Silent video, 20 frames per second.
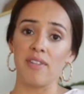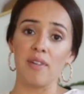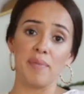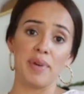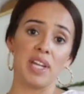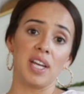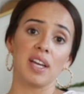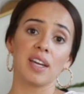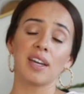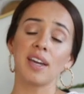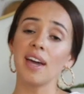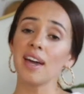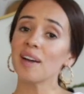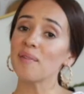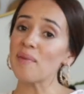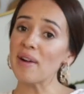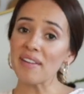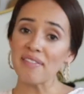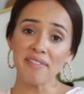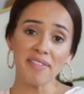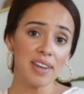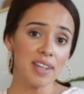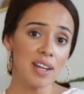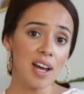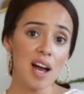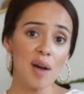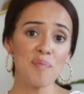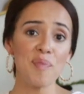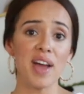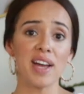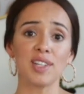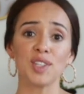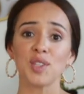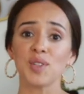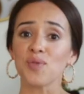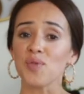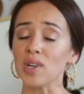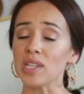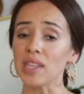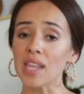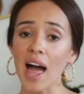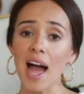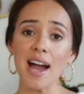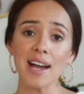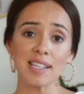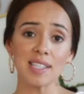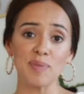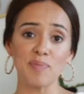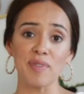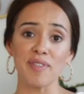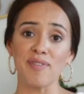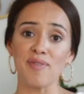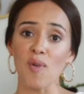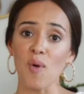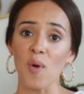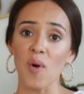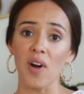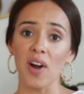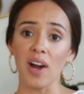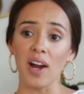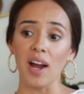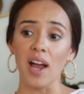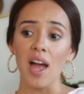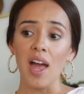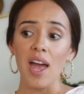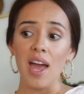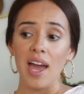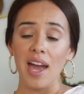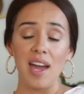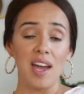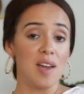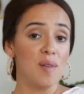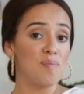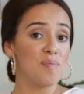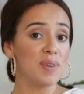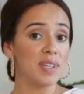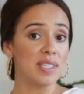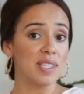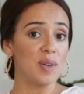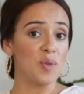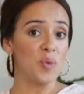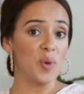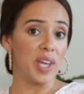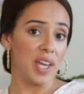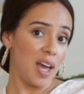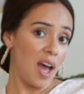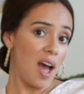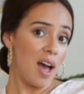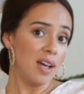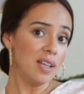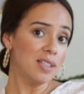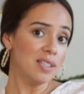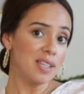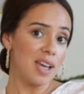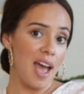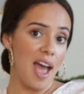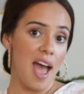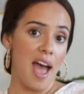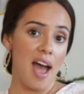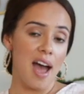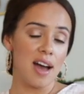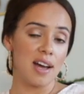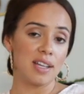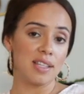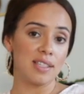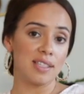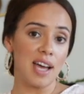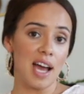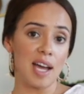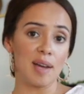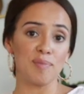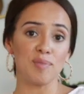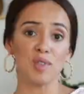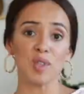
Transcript: for me to kick my feet up and relax before a busy weekend. And I'm